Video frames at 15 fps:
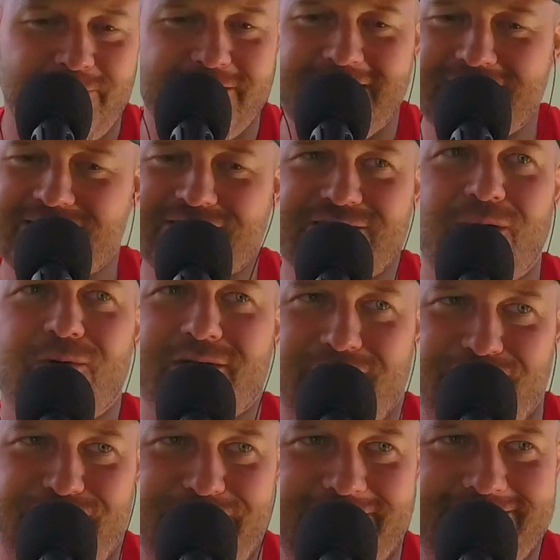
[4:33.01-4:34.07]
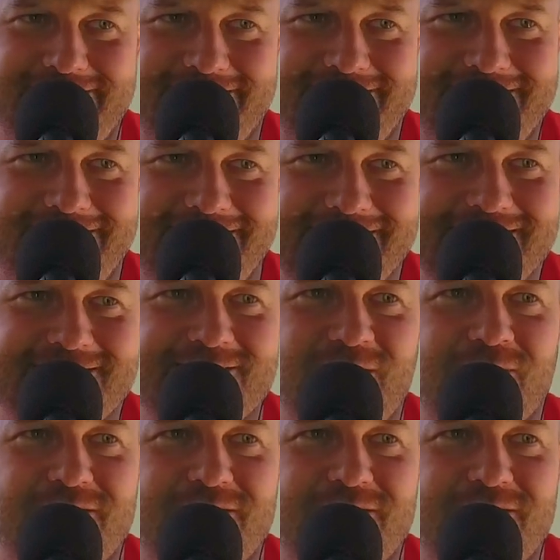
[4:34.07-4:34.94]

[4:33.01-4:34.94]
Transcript: but he's so conflicted. he's, yeah, he's so yeah.